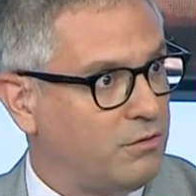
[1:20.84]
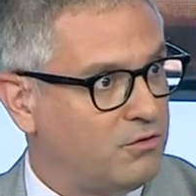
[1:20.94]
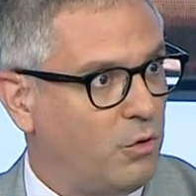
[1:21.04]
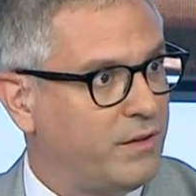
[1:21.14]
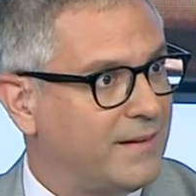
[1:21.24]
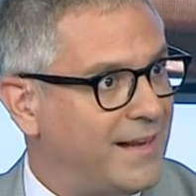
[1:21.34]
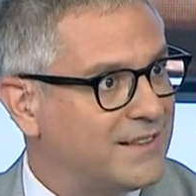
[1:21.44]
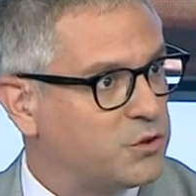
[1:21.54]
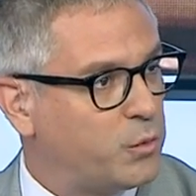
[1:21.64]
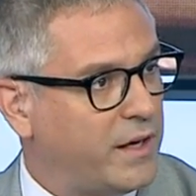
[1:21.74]
only
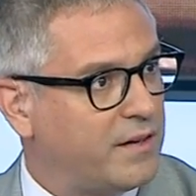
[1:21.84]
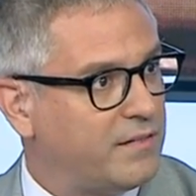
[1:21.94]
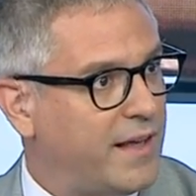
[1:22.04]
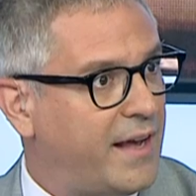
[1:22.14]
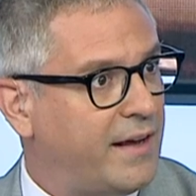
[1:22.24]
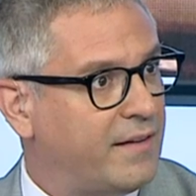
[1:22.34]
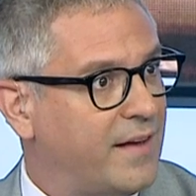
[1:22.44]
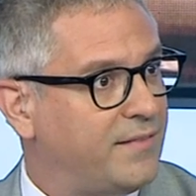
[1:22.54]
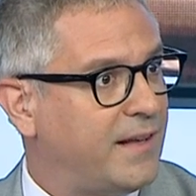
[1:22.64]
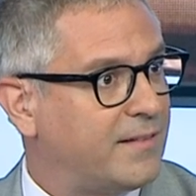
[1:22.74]
last week
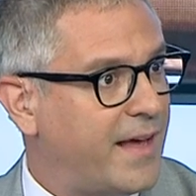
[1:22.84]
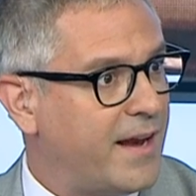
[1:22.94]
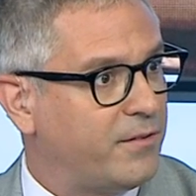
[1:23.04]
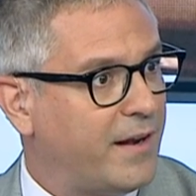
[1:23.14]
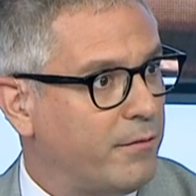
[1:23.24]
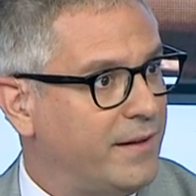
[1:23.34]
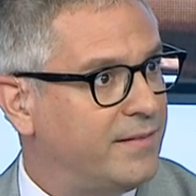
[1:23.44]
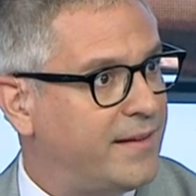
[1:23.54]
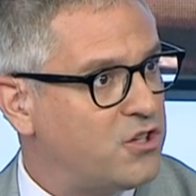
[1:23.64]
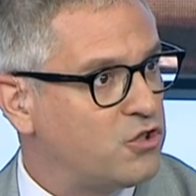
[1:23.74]
they declared their
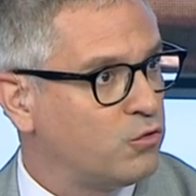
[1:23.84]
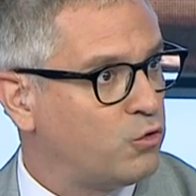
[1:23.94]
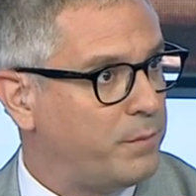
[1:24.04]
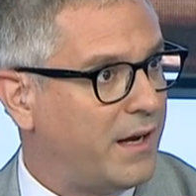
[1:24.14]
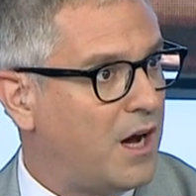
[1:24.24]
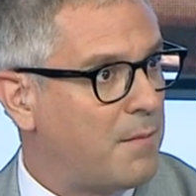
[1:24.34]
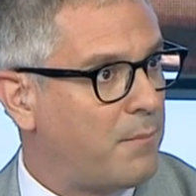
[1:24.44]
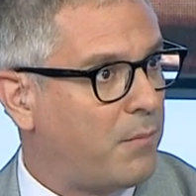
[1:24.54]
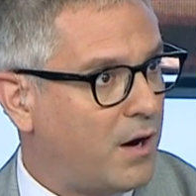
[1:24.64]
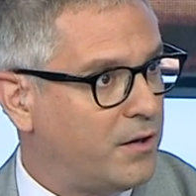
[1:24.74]
intention to become a
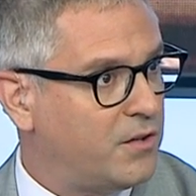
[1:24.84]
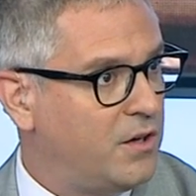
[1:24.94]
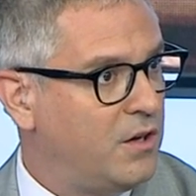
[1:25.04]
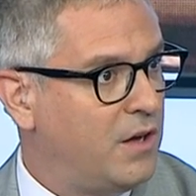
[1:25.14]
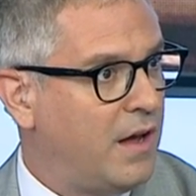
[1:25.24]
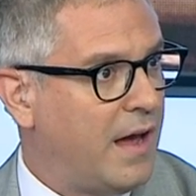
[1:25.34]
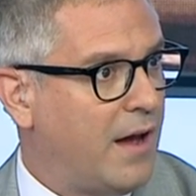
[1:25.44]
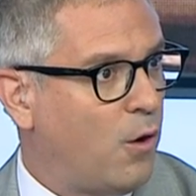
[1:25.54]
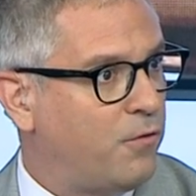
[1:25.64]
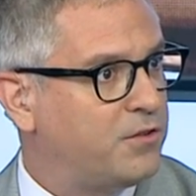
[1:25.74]
part
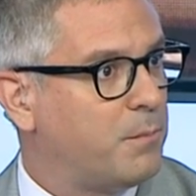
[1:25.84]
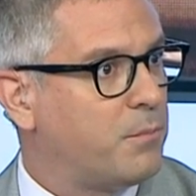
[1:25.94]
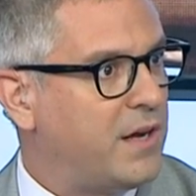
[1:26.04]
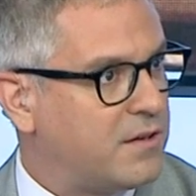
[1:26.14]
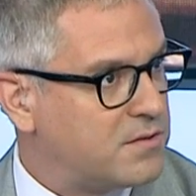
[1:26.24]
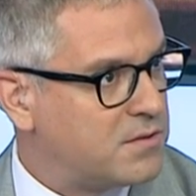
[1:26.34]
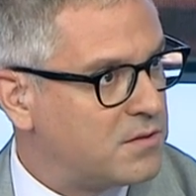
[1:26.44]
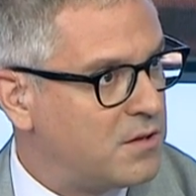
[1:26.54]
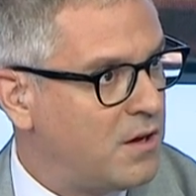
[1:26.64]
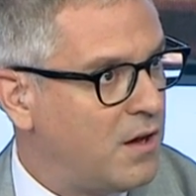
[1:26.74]
of the
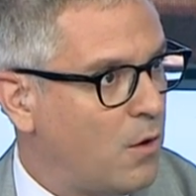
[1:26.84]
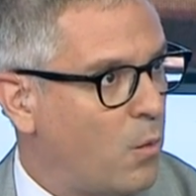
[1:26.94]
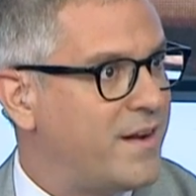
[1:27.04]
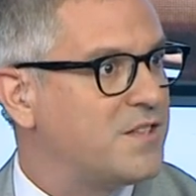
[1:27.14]
BRICS. What is